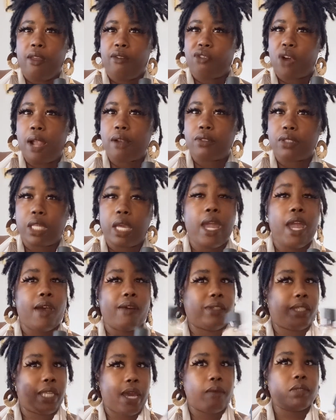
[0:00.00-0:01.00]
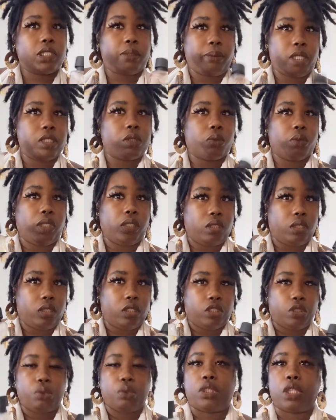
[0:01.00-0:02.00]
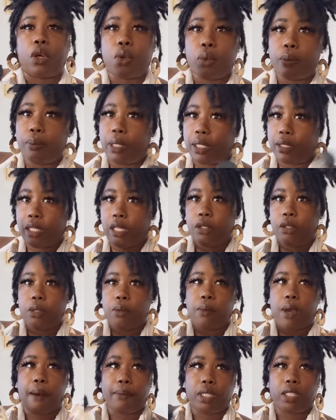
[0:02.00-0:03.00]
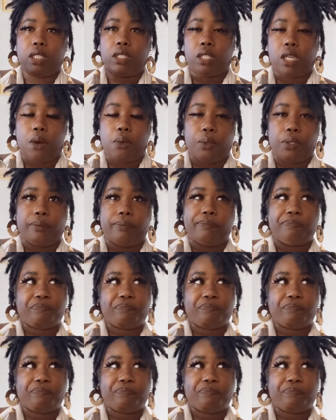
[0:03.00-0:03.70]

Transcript: fragrance they have that one smells really good too so pick that up i'm gonna get that one